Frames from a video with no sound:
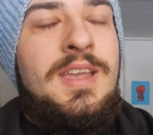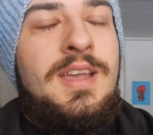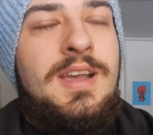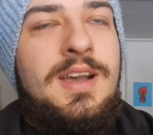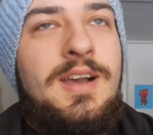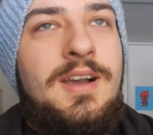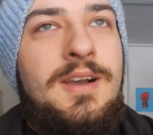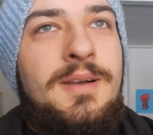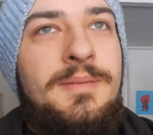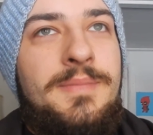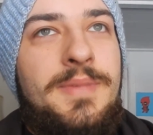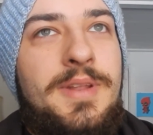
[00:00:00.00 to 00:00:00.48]

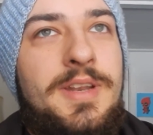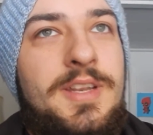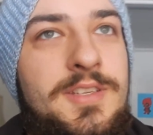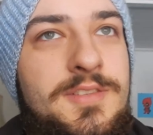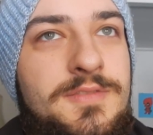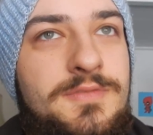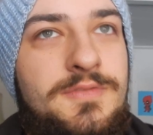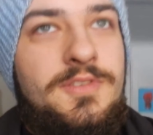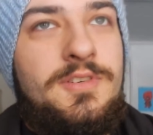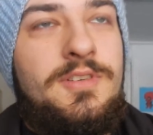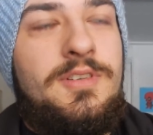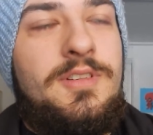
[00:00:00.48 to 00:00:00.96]
um, and
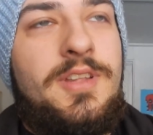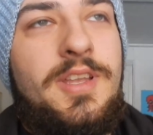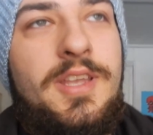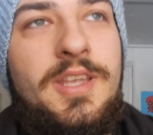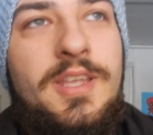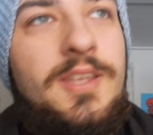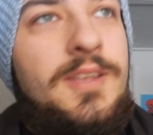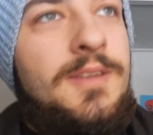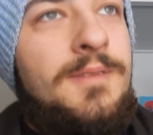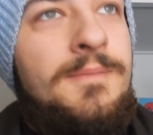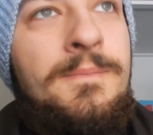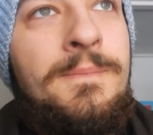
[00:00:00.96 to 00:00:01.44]
it's for
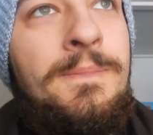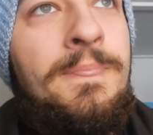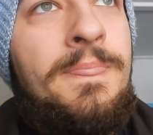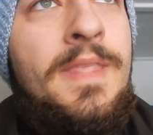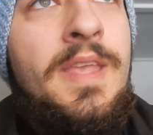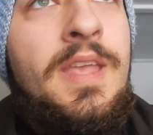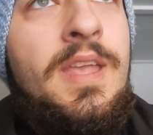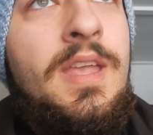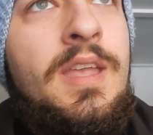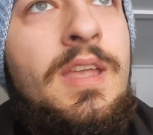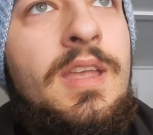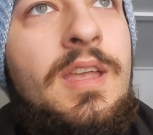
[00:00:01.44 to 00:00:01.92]
like
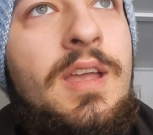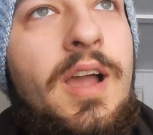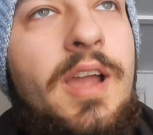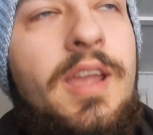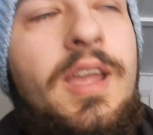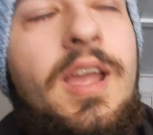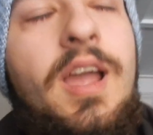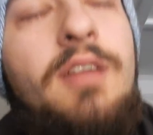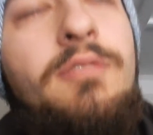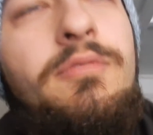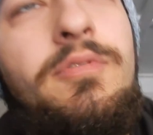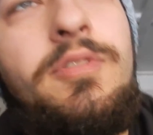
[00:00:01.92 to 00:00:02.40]

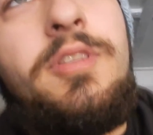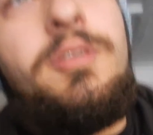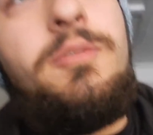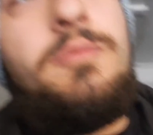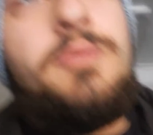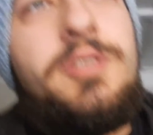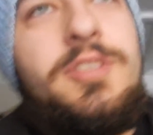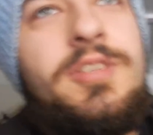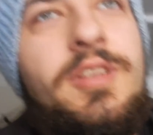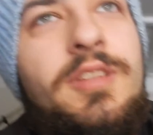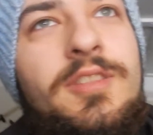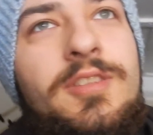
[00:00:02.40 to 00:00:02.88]
I, I really
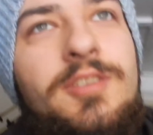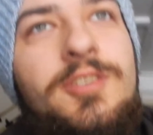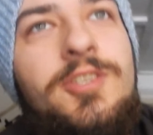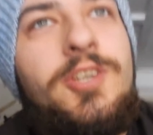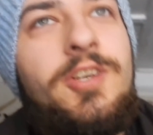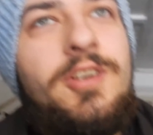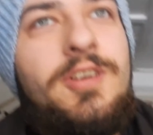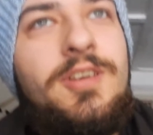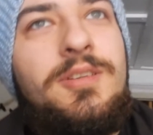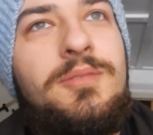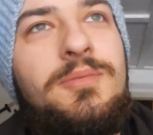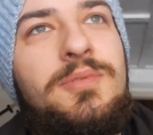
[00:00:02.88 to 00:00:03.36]
wish that the
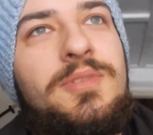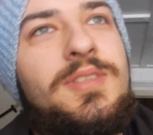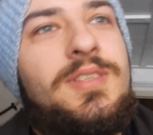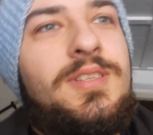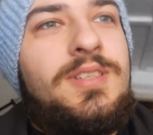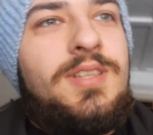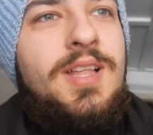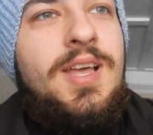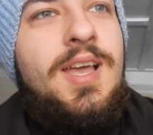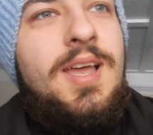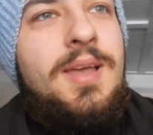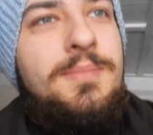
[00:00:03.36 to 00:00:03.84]
charity was
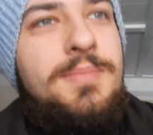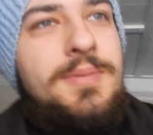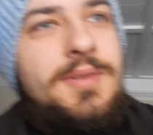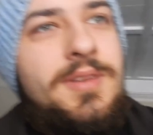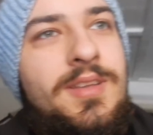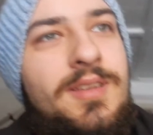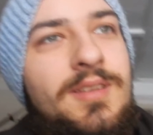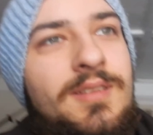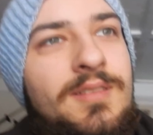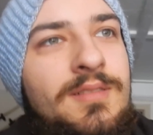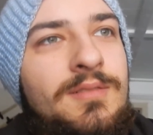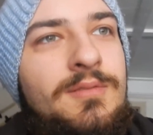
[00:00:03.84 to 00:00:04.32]
still
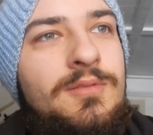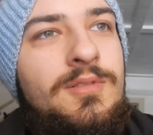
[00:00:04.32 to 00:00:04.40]
happening.